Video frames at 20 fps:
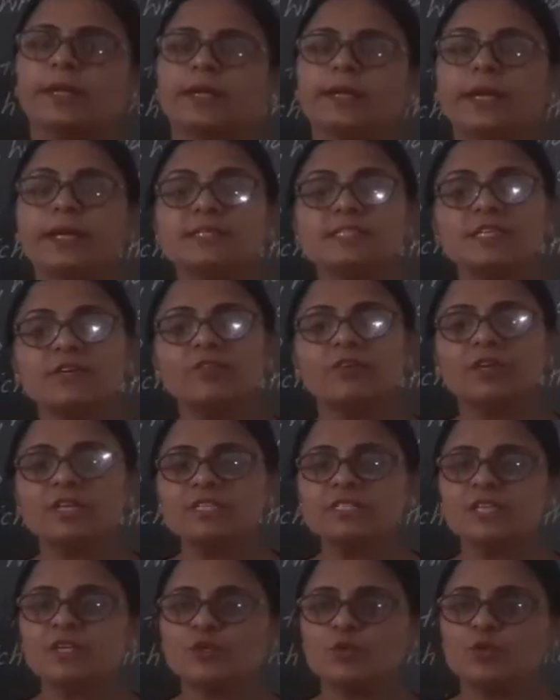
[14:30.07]
Let's see what
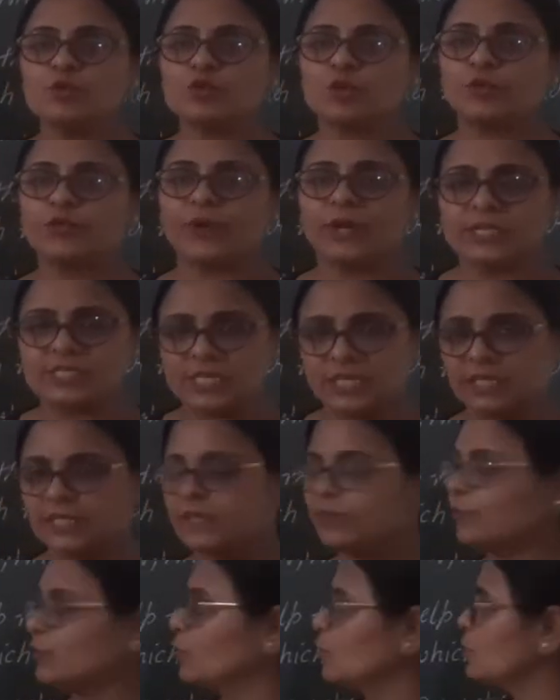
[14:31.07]
is the use of
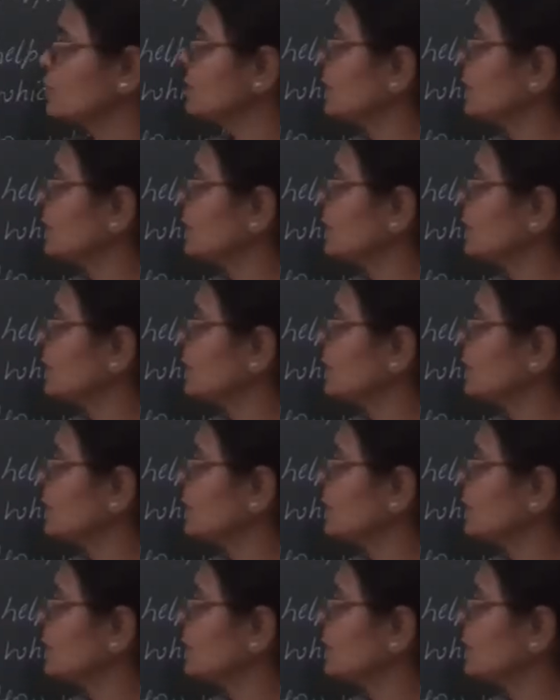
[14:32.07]
adjective clause